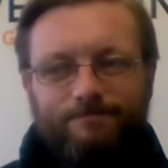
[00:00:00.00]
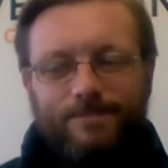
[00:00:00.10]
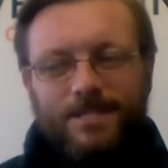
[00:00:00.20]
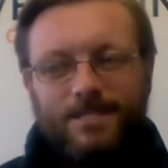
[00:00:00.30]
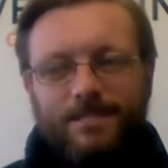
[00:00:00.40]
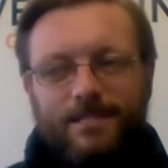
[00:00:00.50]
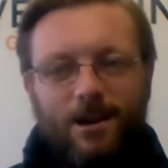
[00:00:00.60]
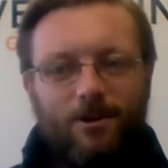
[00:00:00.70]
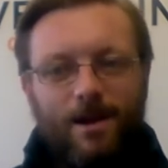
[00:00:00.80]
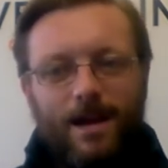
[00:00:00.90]

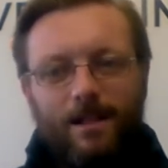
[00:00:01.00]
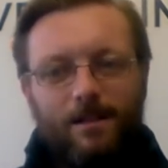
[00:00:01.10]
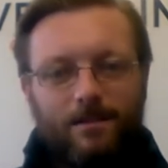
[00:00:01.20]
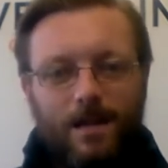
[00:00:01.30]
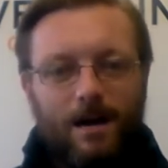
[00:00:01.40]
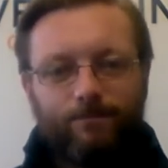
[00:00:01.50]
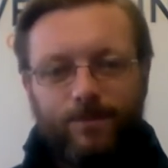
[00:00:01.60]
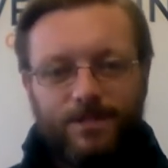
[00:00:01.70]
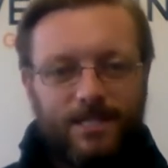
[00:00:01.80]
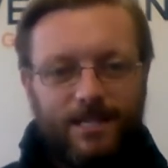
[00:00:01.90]
sterile
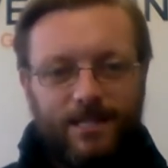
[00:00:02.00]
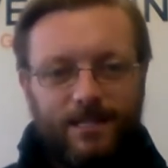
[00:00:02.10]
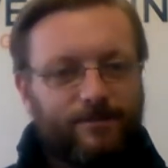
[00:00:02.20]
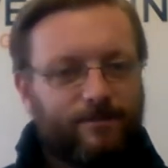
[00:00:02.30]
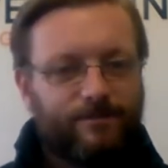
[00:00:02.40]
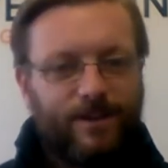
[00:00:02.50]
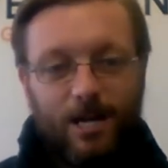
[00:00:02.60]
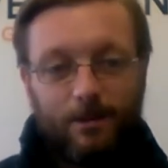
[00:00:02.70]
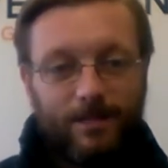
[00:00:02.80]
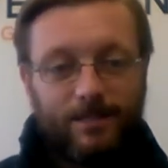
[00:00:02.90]
conferencey
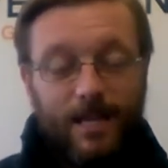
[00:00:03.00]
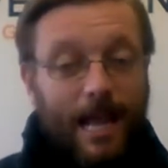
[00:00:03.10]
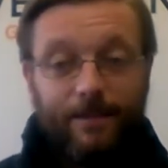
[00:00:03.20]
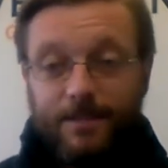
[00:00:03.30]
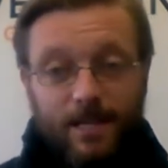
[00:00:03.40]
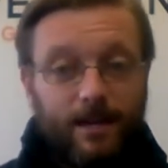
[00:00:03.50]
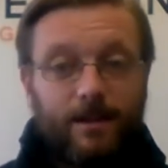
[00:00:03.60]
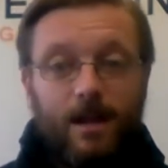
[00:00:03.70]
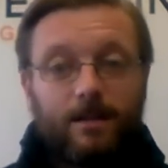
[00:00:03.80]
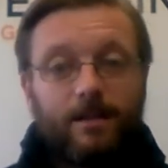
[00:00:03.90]
environment, and there's not a
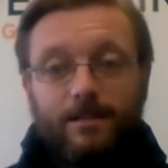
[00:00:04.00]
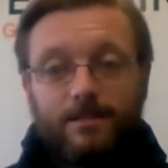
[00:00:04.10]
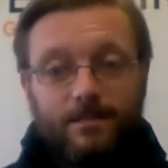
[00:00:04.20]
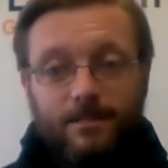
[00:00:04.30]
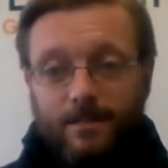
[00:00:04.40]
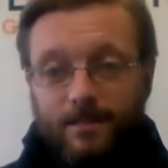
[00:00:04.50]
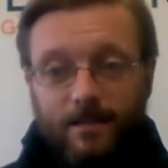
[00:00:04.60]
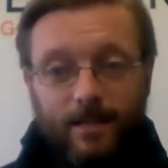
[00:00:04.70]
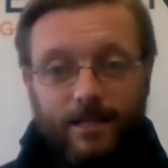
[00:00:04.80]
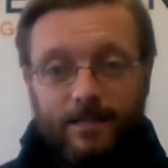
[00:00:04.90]
knock against
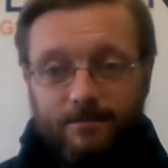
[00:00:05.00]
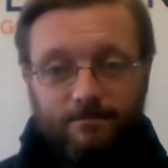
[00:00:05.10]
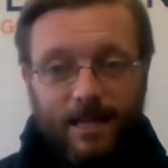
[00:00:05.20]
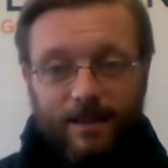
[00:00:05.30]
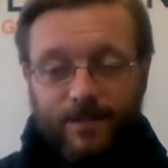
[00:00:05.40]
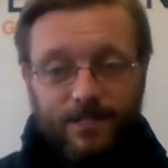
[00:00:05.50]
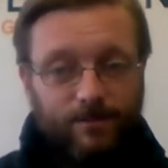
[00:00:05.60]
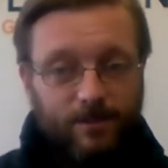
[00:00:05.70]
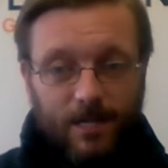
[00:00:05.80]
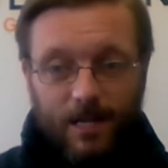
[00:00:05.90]
that
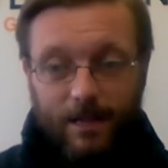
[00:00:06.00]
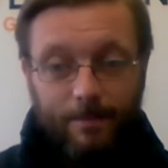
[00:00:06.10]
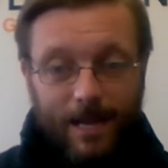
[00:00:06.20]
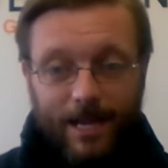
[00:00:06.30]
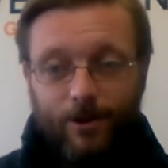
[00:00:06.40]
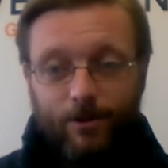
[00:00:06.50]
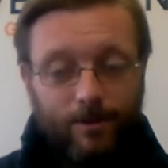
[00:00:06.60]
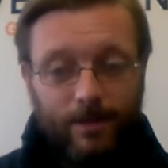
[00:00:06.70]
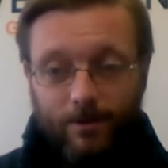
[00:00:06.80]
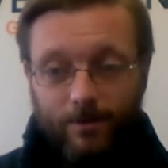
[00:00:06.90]
festival at all. I mean, I hear,
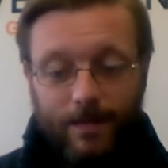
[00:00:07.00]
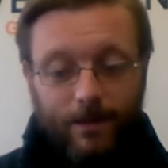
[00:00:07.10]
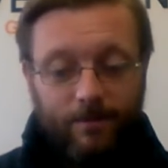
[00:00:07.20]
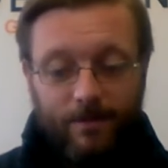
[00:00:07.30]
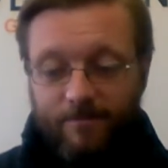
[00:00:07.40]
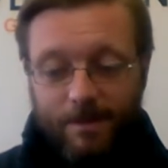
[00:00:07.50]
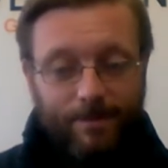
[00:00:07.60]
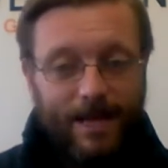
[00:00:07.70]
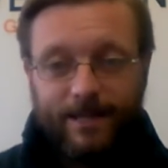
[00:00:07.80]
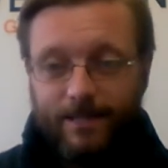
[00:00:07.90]
I've been
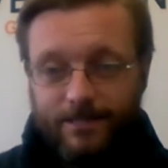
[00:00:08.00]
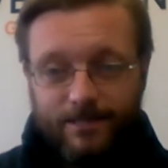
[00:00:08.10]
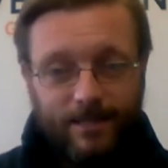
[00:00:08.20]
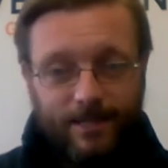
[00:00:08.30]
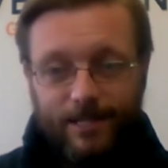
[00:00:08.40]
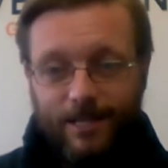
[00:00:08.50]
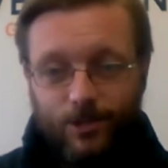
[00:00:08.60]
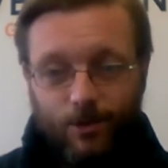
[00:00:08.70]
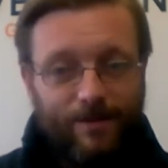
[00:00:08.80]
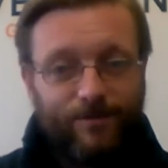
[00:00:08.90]
back. It's
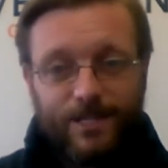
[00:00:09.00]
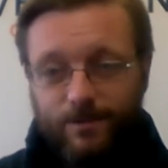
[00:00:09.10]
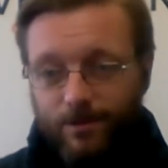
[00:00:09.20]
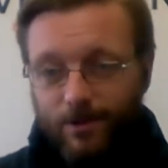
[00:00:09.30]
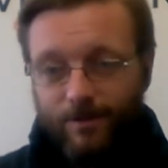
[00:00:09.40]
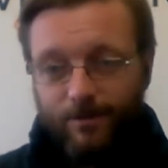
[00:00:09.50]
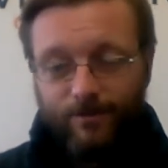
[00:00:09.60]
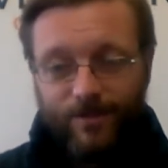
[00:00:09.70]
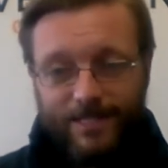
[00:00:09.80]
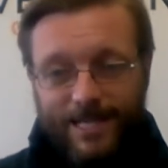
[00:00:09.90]
a great festival. They're
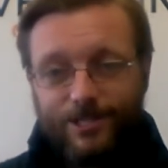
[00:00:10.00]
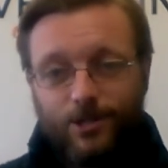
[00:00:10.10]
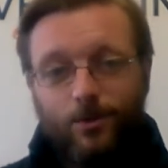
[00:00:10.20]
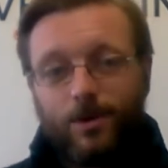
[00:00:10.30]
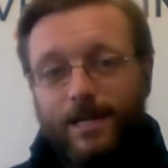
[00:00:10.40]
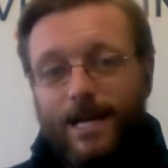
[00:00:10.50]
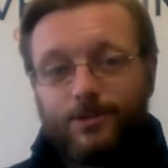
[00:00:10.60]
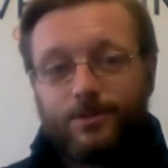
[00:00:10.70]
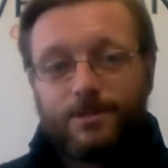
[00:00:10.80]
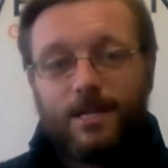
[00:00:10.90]
fantastic
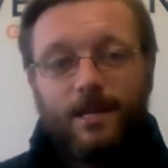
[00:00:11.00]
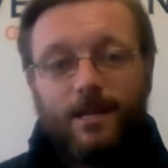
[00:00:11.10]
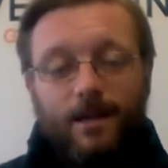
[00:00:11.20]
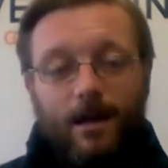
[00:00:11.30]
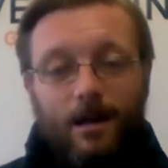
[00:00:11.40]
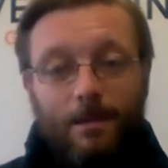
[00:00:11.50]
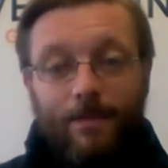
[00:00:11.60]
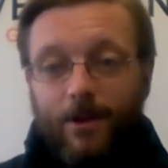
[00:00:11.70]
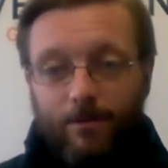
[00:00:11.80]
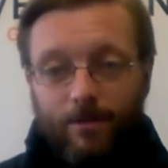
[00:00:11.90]
organizers,
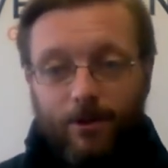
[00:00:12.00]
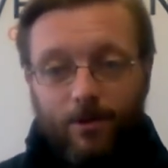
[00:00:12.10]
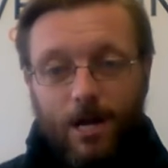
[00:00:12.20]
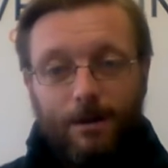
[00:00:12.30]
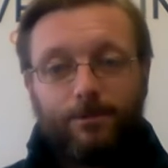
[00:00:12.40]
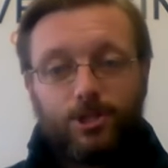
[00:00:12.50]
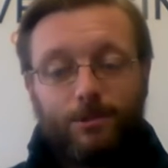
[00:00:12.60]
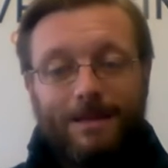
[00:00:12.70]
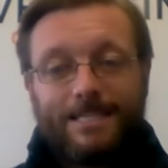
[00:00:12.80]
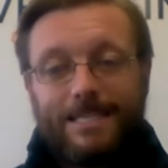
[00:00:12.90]
and they're accomplishing
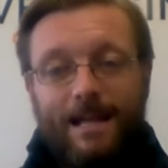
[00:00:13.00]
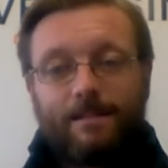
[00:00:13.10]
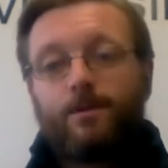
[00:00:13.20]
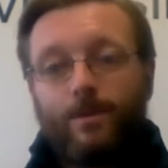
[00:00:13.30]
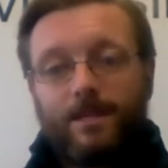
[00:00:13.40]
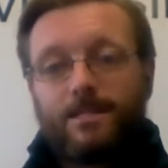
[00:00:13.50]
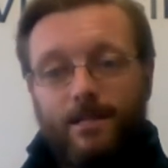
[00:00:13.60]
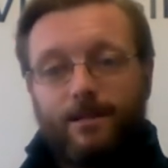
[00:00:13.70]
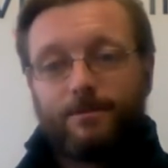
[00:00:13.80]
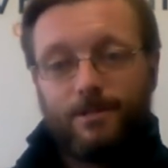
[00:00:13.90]
exactly what they
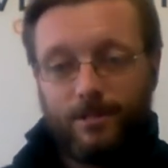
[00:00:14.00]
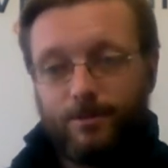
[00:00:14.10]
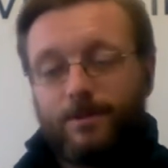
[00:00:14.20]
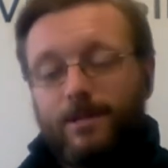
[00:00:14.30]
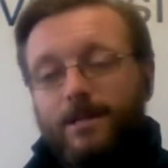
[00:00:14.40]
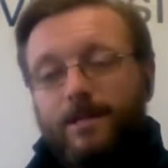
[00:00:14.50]
set out to do.